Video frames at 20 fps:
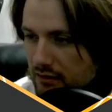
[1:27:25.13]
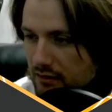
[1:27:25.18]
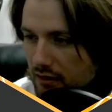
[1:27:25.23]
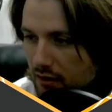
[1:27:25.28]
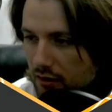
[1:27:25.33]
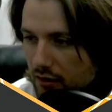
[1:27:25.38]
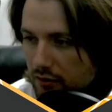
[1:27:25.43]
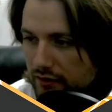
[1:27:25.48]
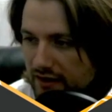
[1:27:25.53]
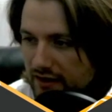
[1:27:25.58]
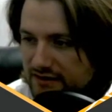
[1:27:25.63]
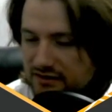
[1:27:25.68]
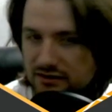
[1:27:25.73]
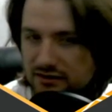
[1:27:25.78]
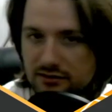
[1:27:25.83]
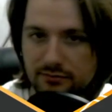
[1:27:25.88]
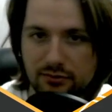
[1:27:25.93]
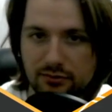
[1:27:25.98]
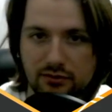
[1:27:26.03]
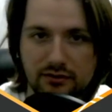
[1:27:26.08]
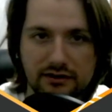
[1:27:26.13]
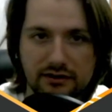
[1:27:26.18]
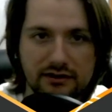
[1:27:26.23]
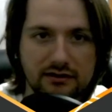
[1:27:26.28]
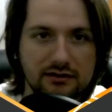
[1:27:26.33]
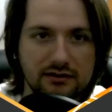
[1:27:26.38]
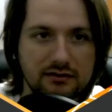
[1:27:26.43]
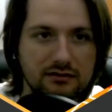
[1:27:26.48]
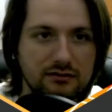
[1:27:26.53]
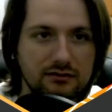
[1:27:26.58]
Oh, that's a good point.
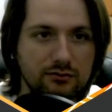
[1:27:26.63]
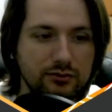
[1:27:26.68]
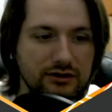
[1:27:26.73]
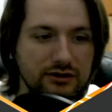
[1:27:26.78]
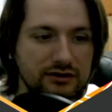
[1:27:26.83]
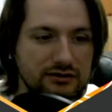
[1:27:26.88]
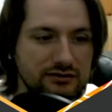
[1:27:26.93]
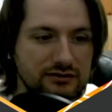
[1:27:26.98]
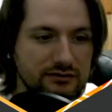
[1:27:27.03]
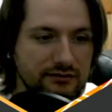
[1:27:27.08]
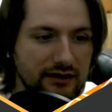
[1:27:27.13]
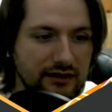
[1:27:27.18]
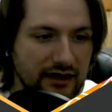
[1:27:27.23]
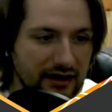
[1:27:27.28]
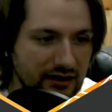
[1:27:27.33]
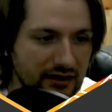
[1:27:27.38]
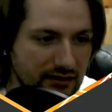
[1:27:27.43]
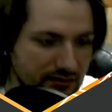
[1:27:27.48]
We could do that.